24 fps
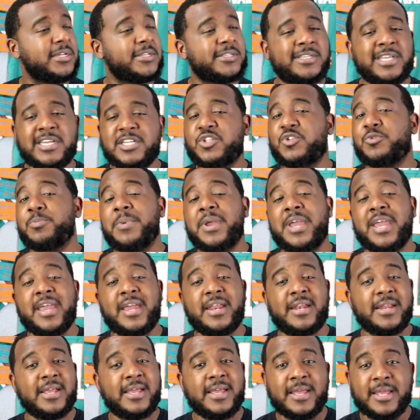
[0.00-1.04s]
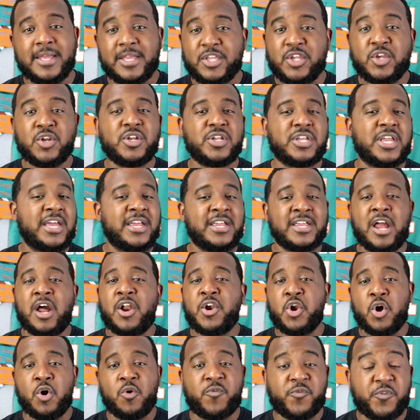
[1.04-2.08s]
This man, y'all
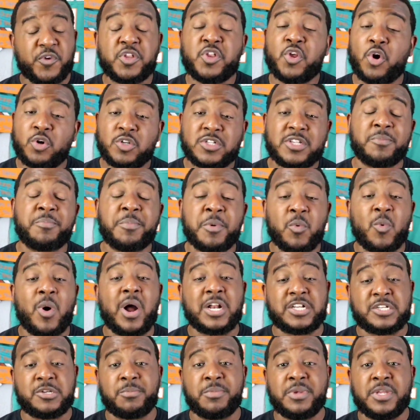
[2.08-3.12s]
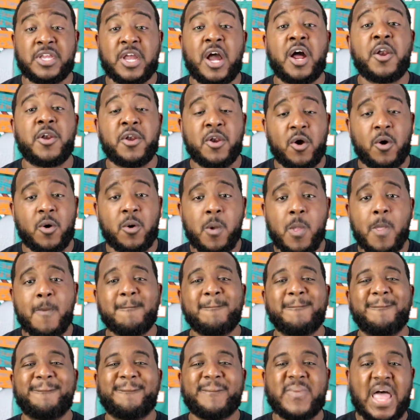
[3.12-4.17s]
know, for those that have been watching me, y'all know
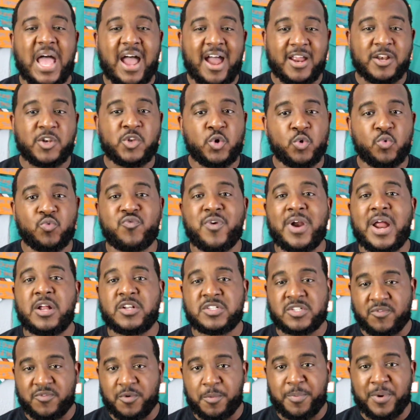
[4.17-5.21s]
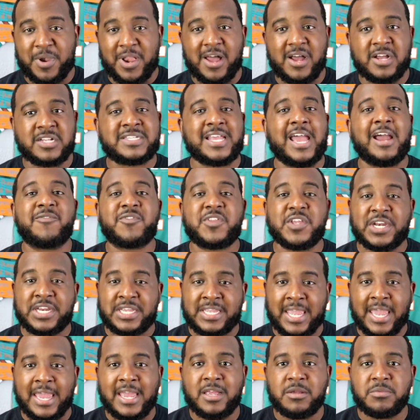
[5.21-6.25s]
I do rounds of applause after the
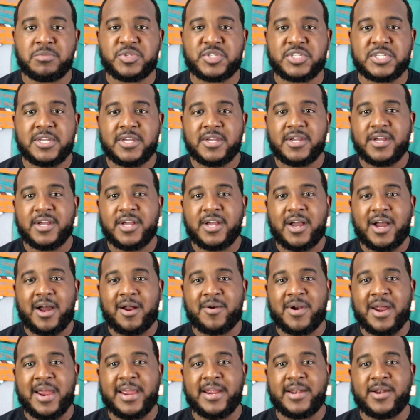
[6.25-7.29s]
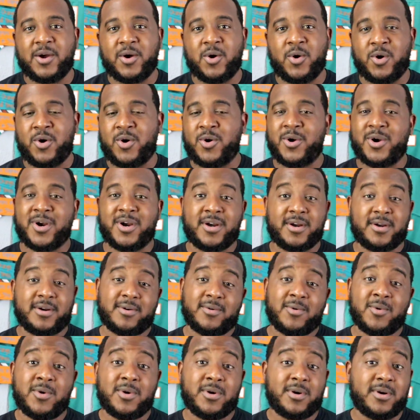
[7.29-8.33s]
games, all right,
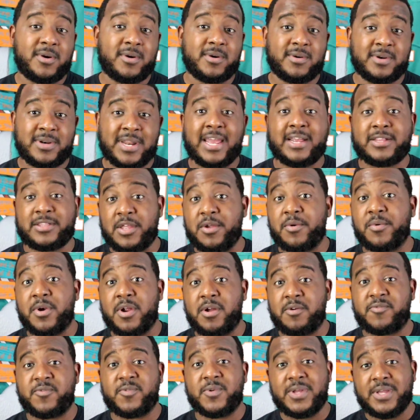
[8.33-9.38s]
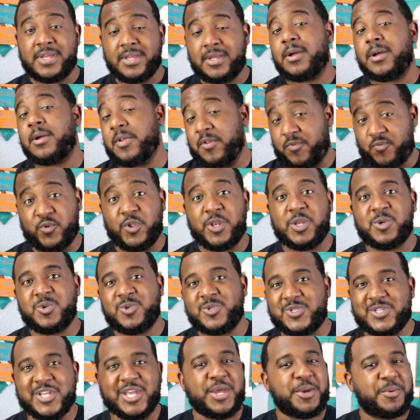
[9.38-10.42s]
or lack thereof if we
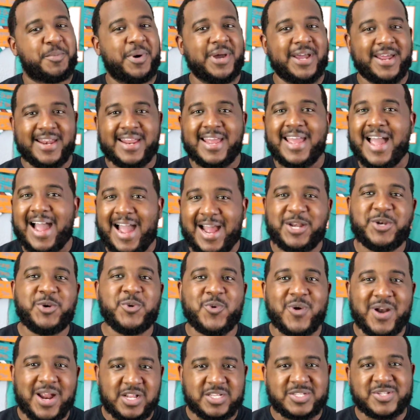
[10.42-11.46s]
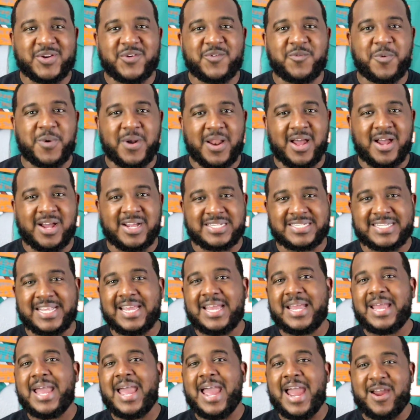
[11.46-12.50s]
lose. But I do rounds of applause
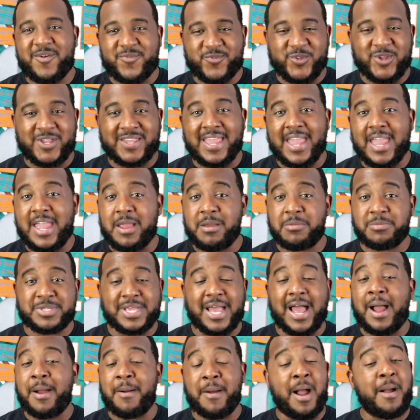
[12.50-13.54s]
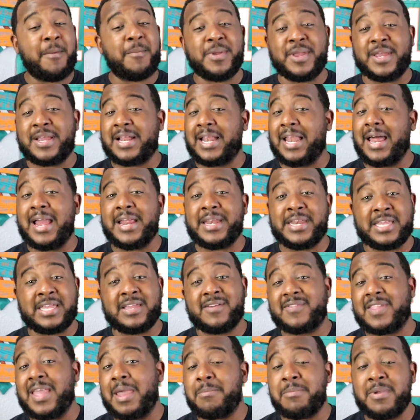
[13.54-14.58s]
after games. I'm inclined to
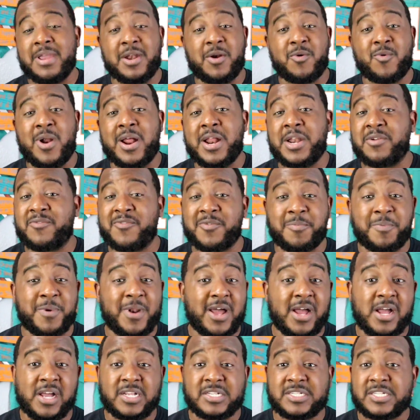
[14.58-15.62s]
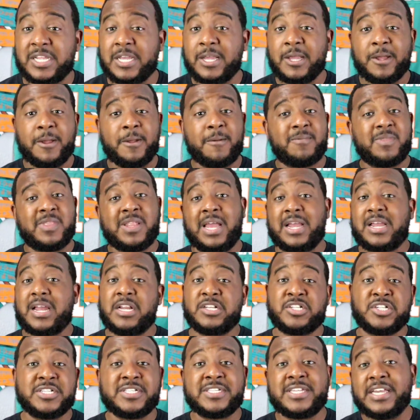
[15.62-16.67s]
give that man a round of applause like I
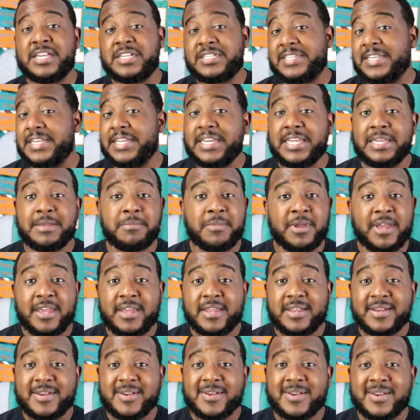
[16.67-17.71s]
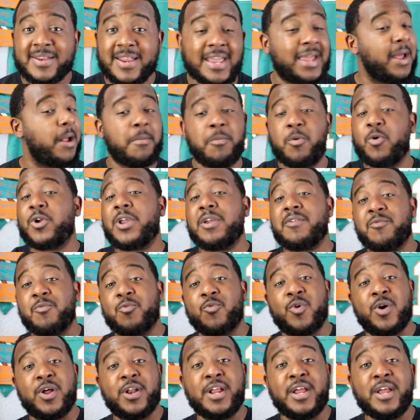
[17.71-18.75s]
just did TD, man. And I'm going to give
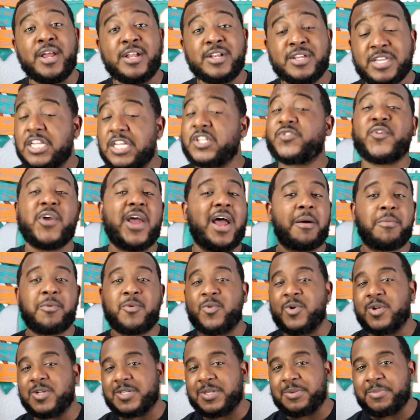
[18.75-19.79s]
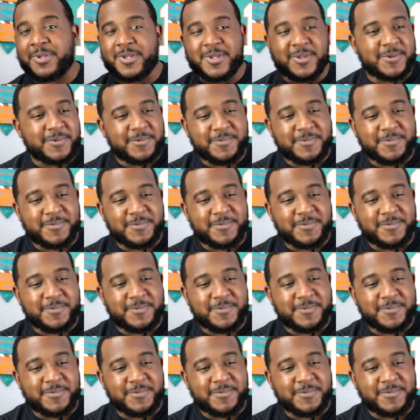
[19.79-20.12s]
him one. This for Albert Wilson, man.